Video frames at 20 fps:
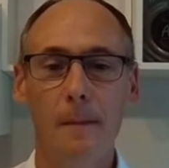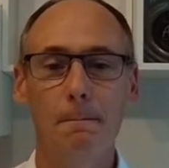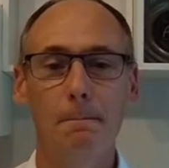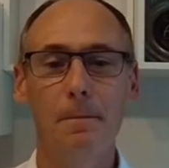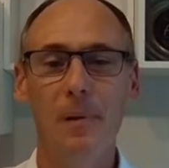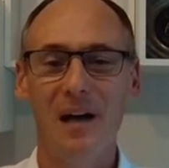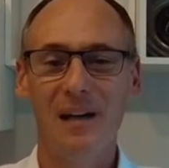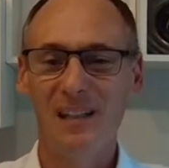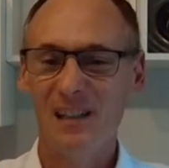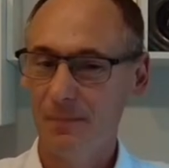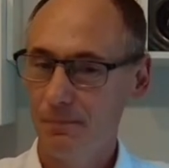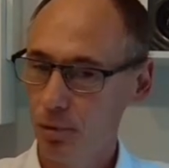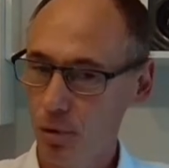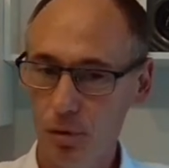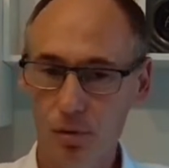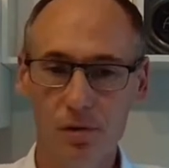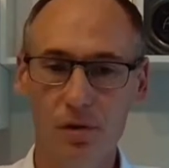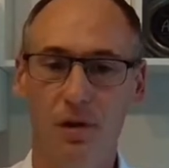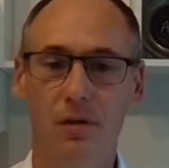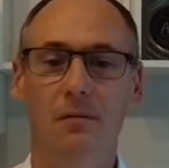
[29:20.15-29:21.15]
but it's
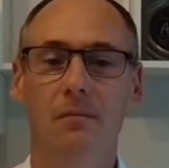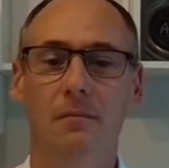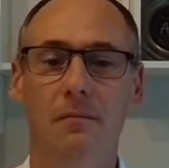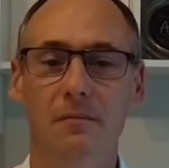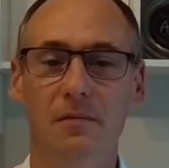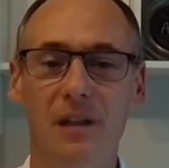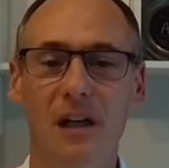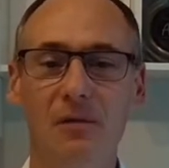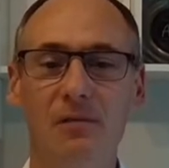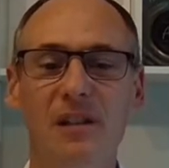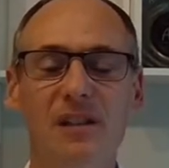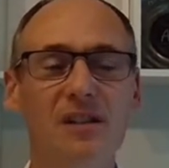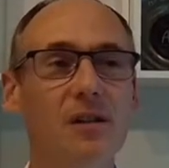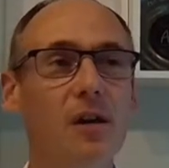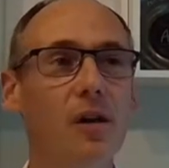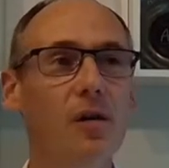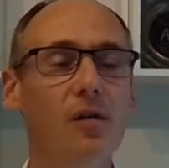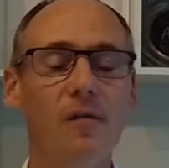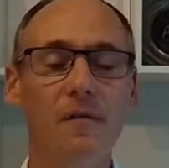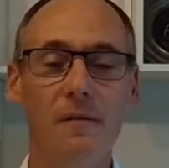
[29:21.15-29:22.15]
brutal. There is
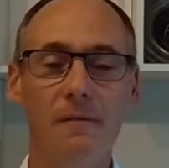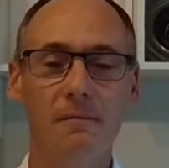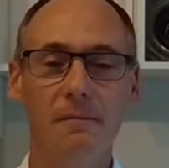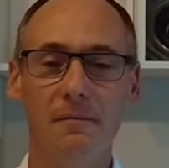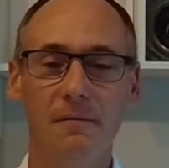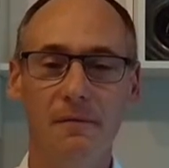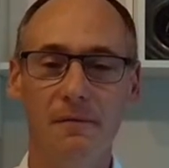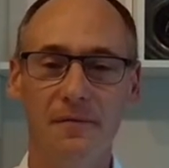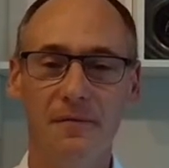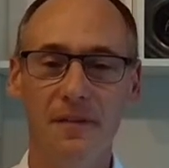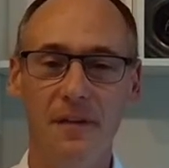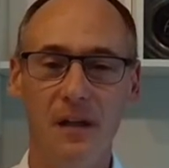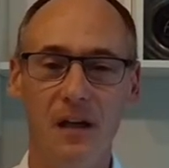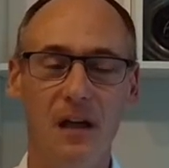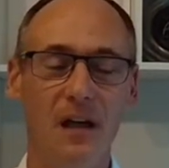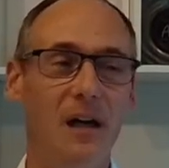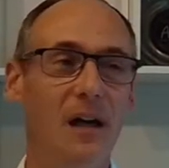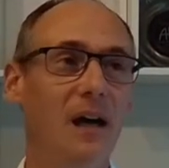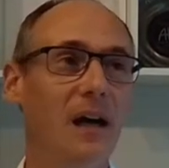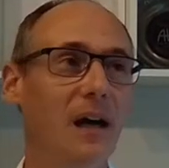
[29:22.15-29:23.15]
no,
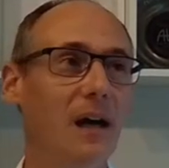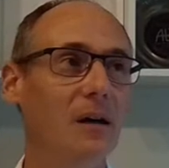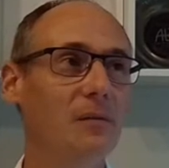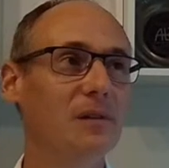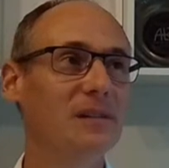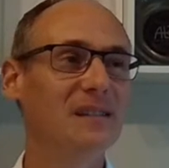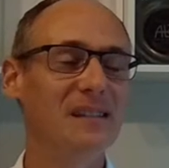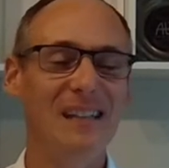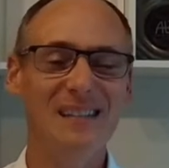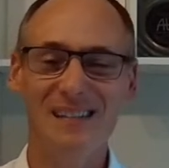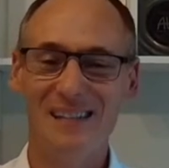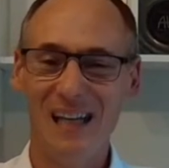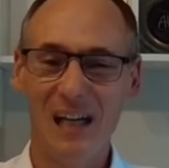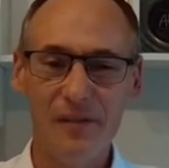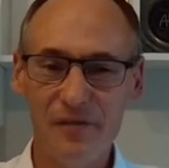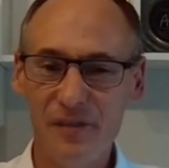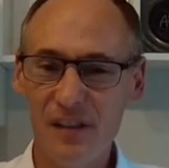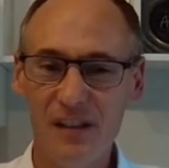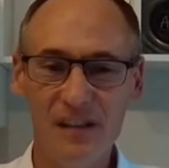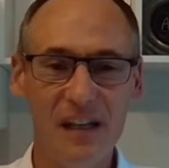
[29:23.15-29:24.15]

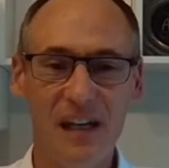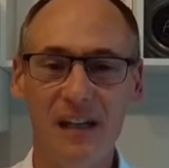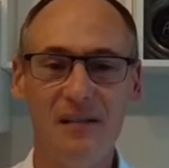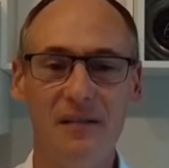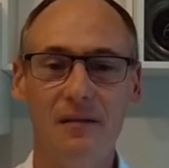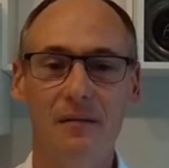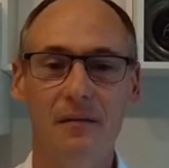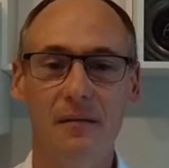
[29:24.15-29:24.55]
safety net.